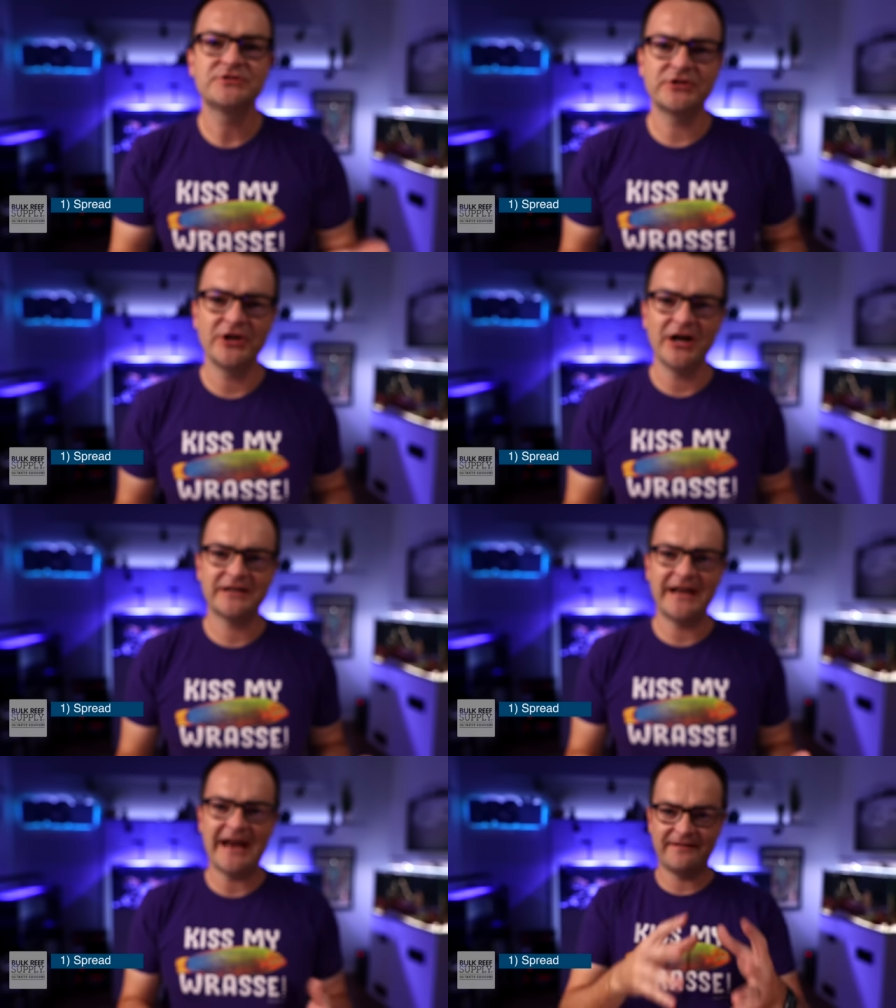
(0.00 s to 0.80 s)
so you're not
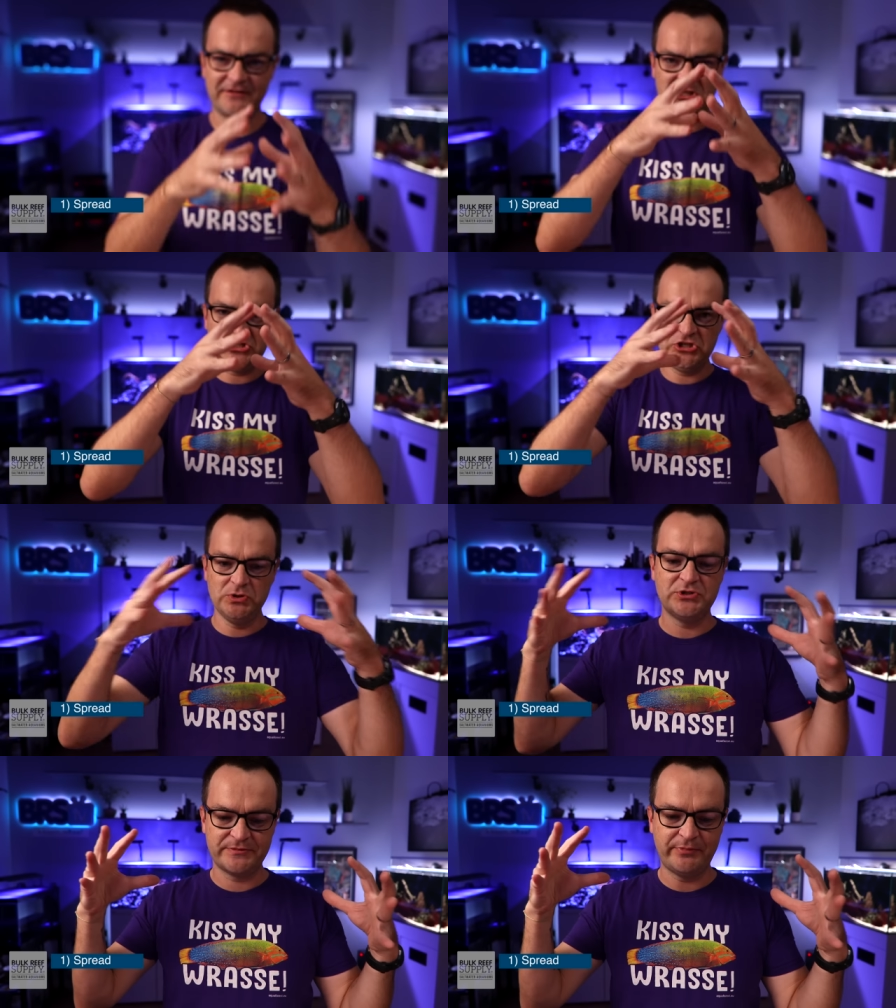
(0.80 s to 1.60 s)
going to have a
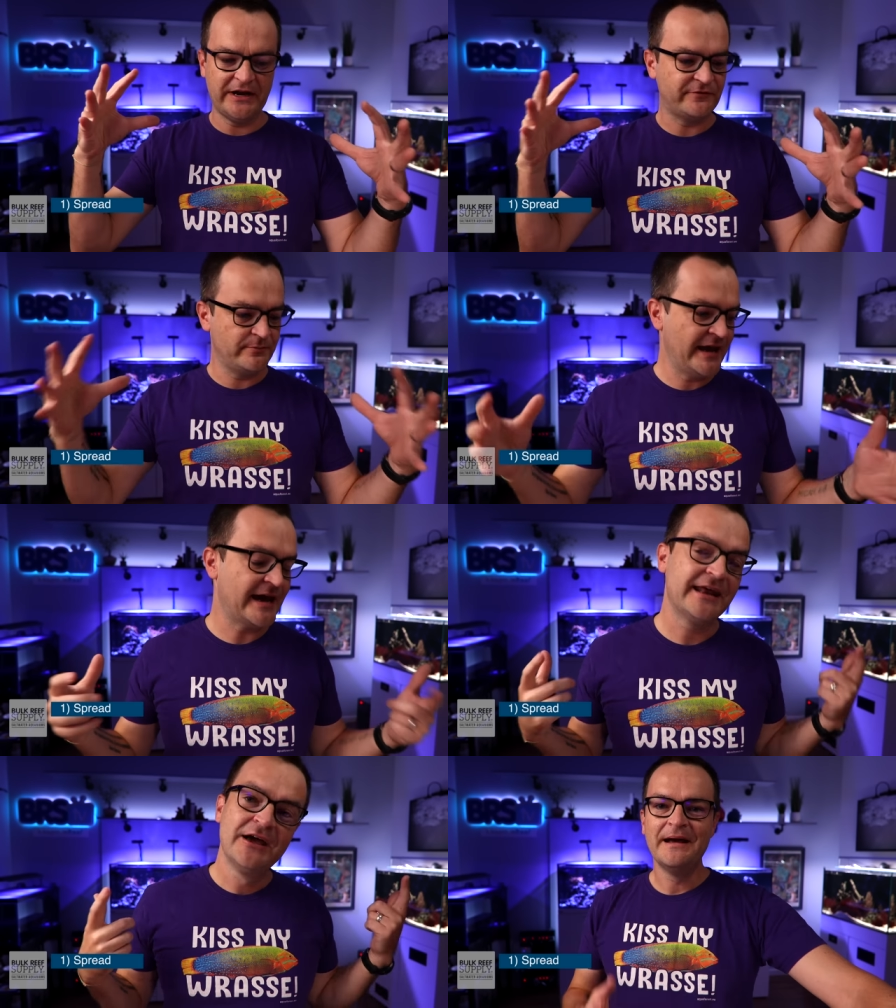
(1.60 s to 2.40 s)
huge spread from
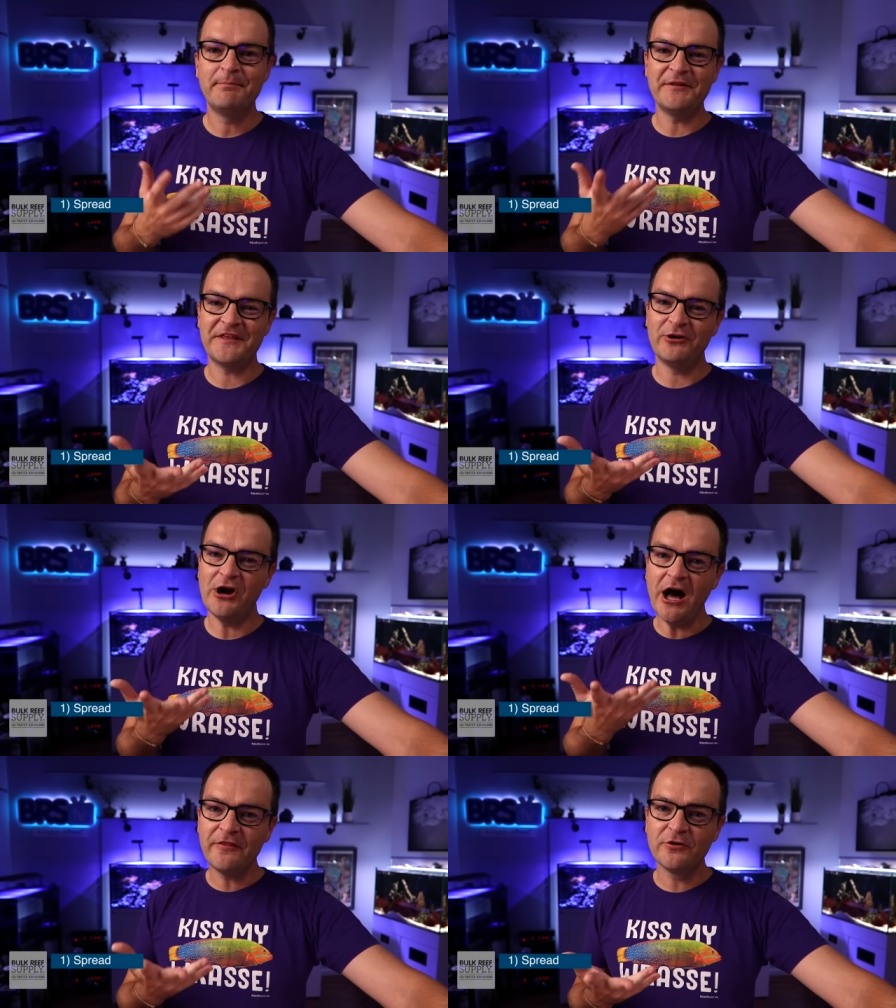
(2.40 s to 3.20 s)
that. But there are
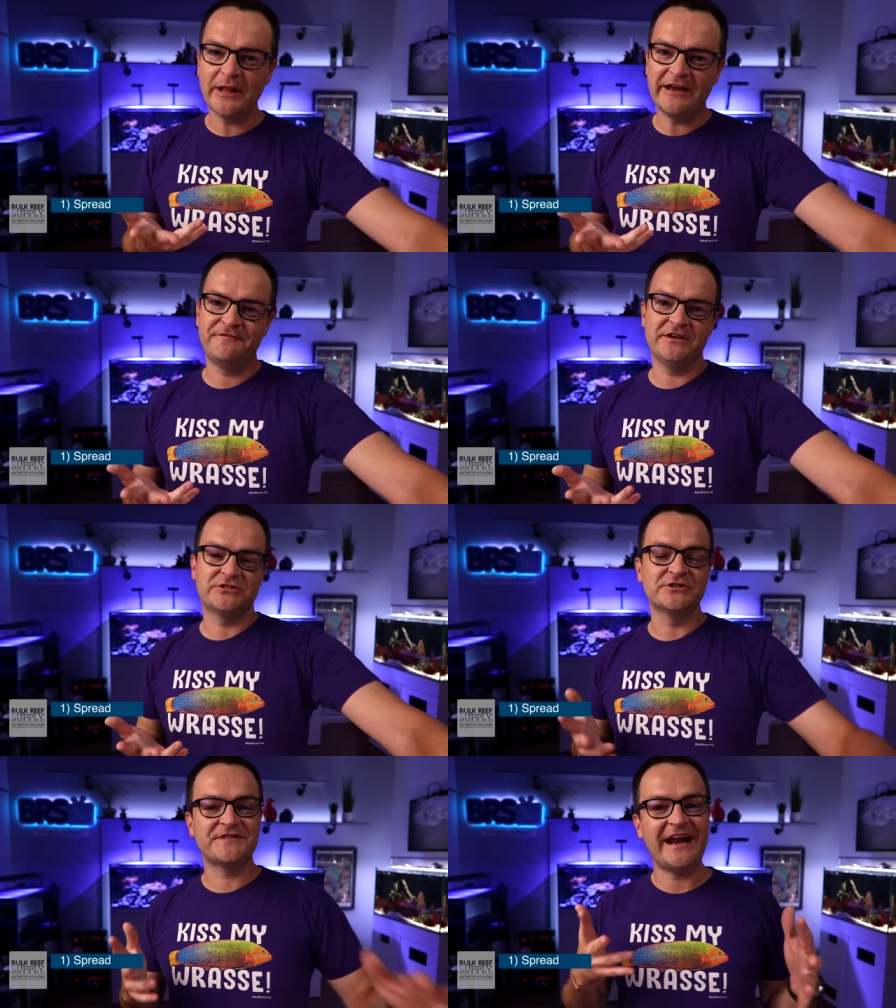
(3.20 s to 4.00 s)
other light
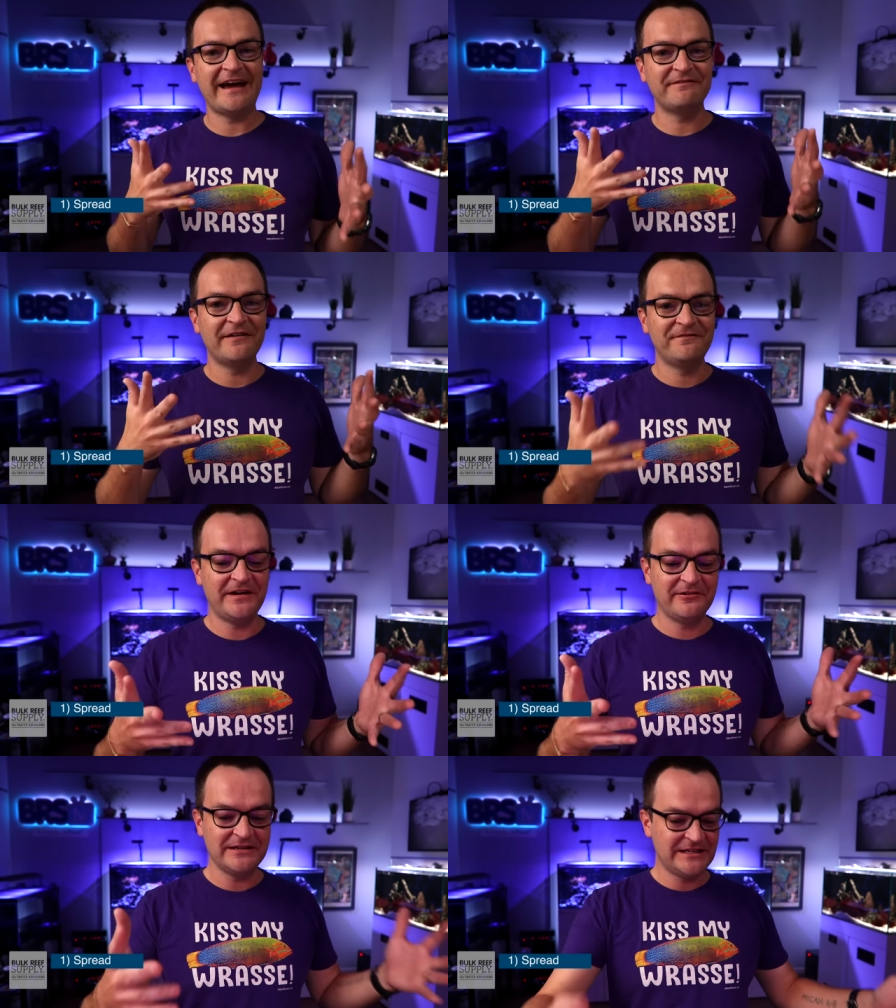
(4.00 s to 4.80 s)
fixtures that have a
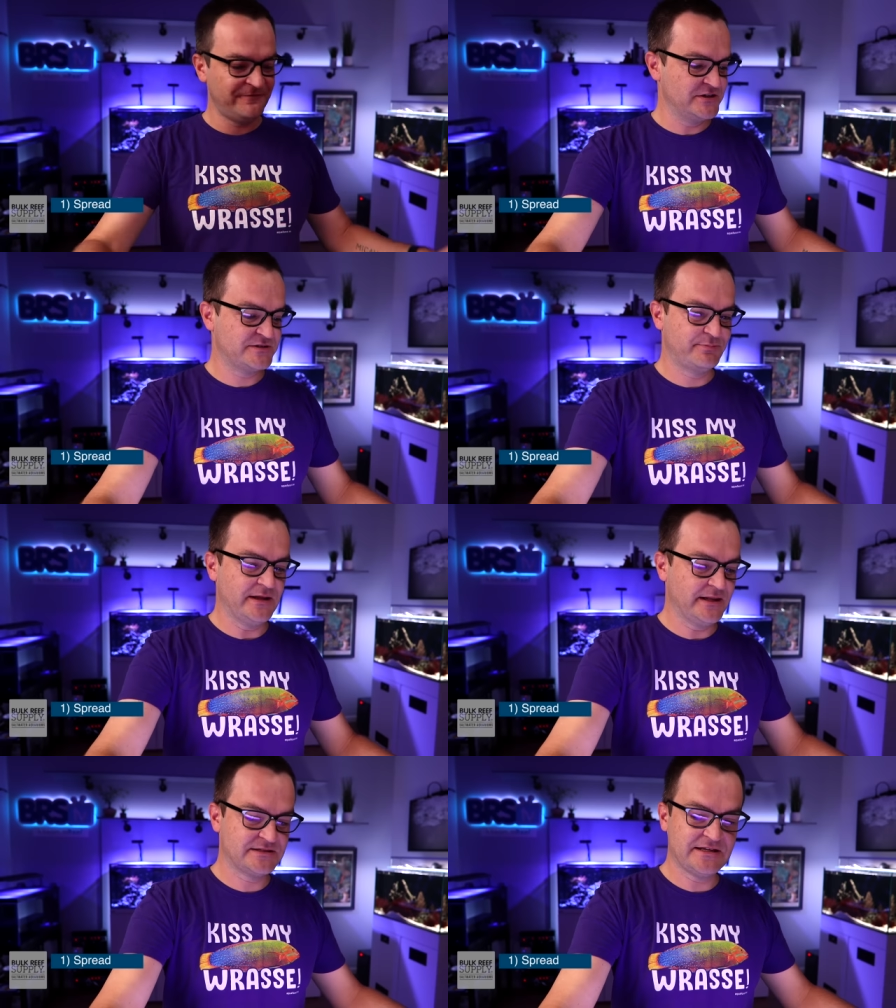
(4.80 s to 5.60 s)
very different spread.
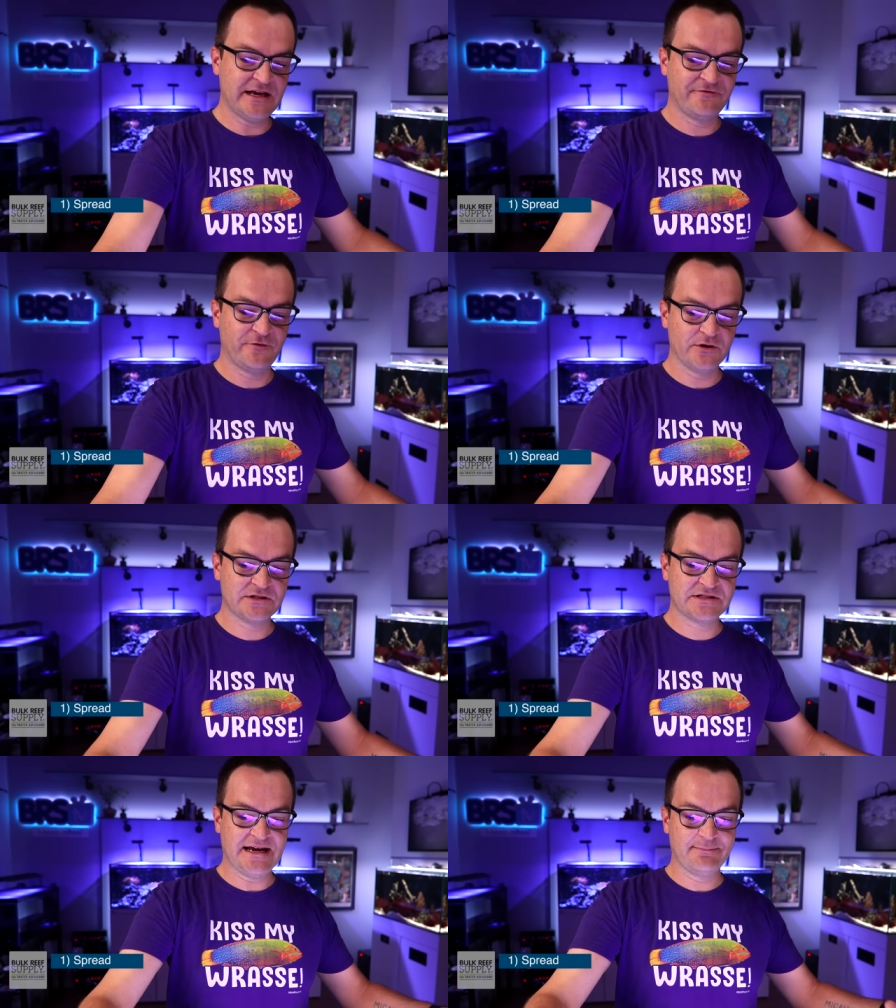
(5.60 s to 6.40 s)
Let's take, for
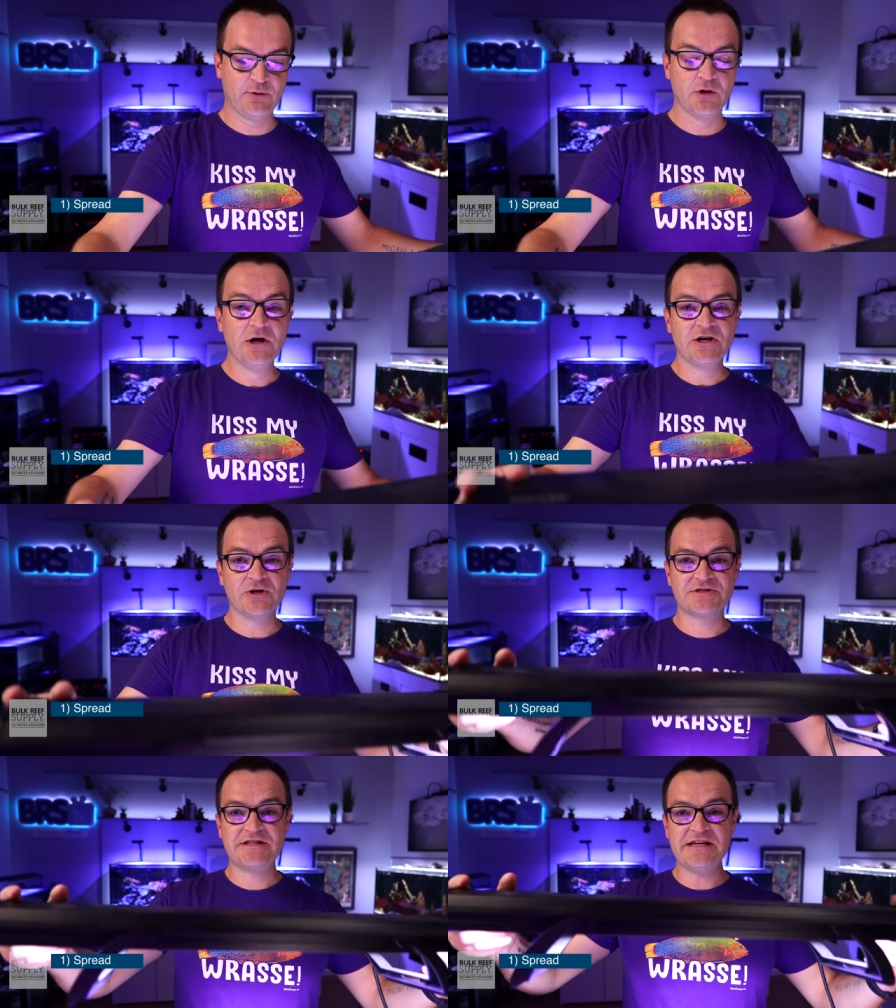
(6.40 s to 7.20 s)
example, your
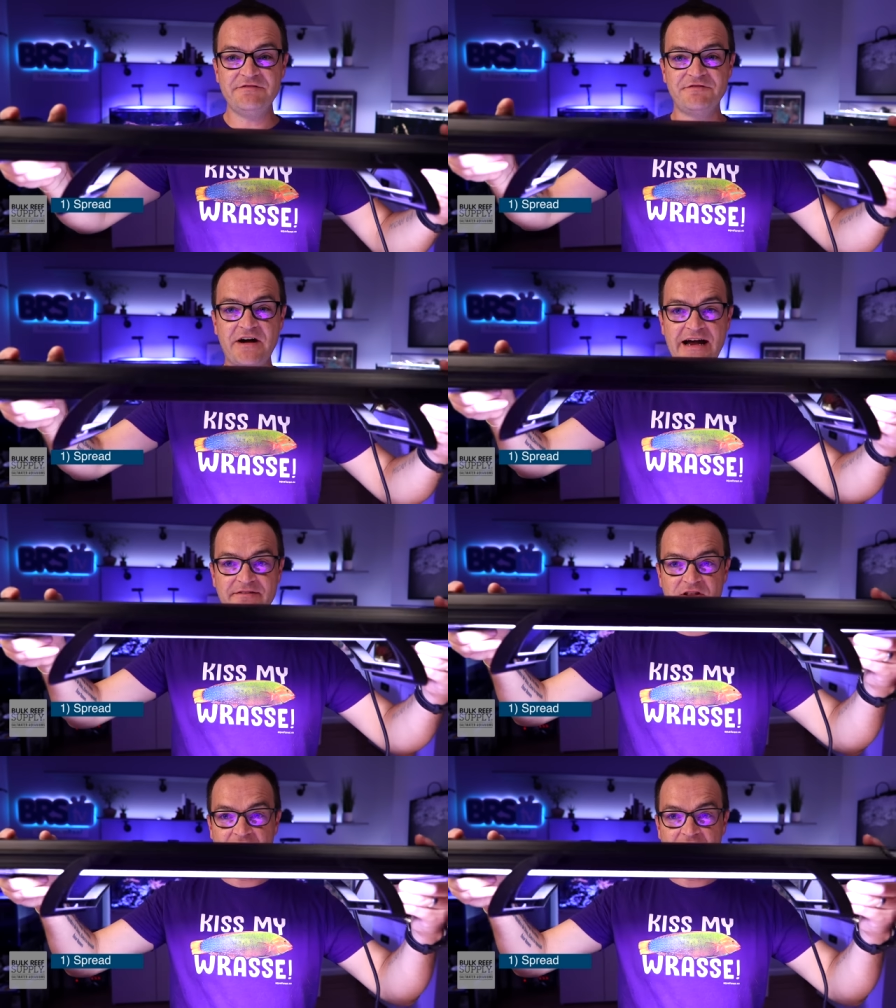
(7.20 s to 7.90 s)
T5